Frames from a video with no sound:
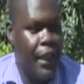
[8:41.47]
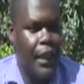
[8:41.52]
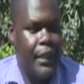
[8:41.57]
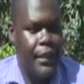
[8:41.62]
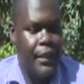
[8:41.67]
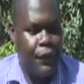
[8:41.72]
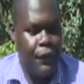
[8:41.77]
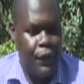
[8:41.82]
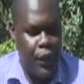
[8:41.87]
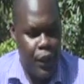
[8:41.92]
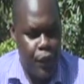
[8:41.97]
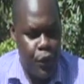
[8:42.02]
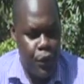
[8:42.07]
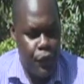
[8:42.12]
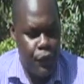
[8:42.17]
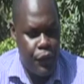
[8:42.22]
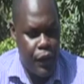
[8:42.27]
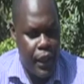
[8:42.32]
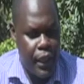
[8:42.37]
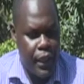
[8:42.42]
It's a very
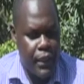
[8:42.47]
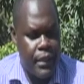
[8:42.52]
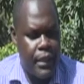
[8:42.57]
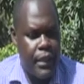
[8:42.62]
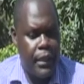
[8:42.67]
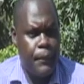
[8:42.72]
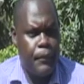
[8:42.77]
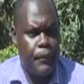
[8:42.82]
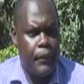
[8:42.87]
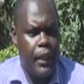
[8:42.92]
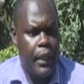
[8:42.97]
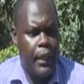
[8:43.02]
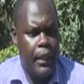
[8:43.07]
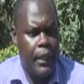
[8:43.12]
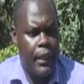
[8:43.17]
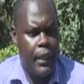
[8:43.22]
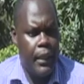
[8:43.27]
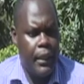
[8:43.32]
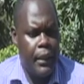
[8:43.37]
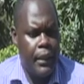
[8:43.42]
good variety.
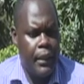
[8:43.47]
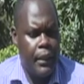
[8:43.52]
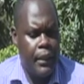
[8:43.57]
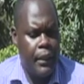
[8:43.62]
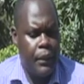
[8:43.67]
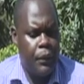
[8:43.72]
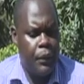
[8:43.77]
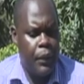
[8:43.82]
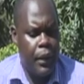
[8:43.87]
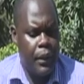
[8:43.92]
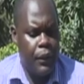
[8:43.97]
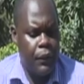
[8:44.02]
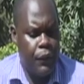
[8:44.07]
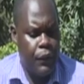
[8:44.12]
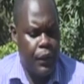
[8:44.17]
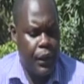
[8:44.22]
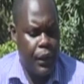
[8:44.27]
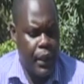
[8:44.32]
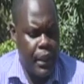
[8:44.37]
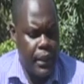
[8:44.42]
One
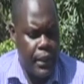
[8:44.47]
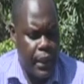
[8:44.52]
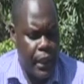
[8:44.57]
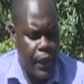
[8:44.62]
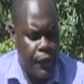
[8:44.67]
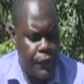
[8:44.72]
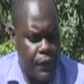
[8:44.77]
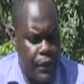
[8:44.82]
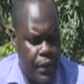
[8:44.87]
of the things that I've